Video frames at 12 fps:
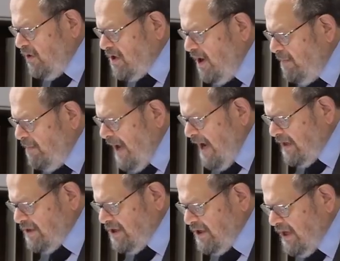we'll come
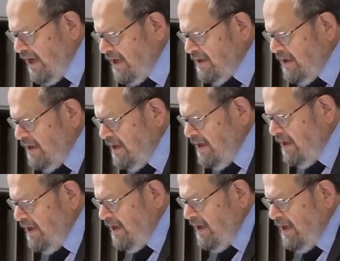back to that
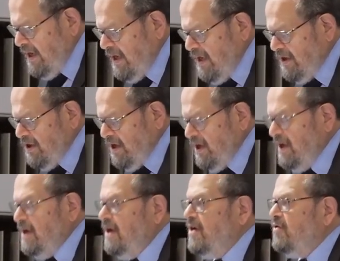in
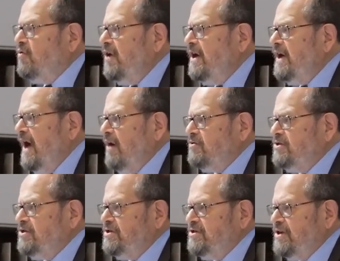the
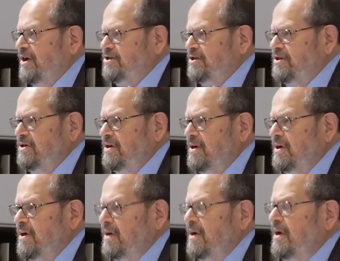greenhouse discussion,
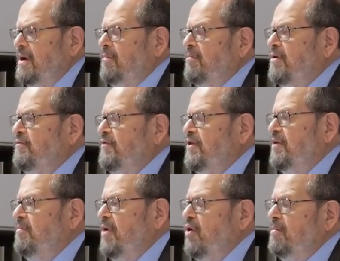but for
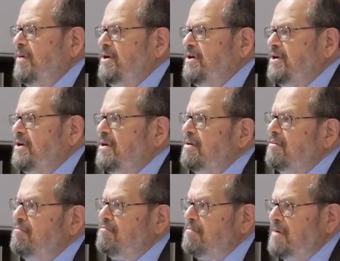the moment,
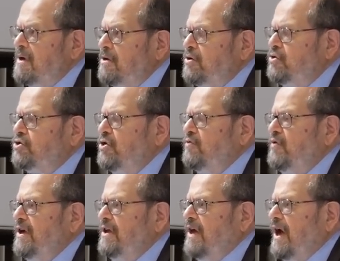you should
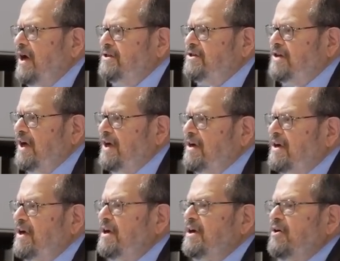realize that
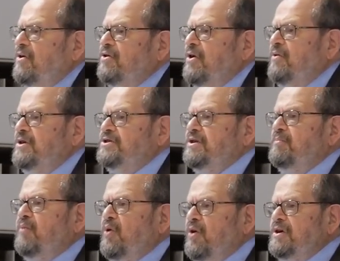although it's
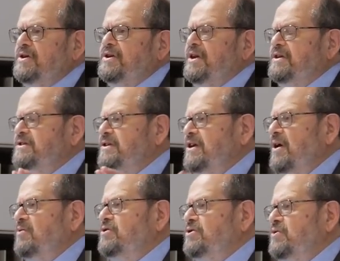important that
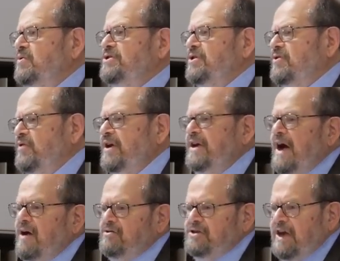CO2 is a
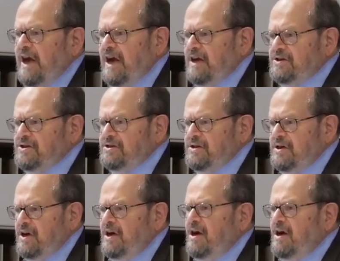greenhouse gas,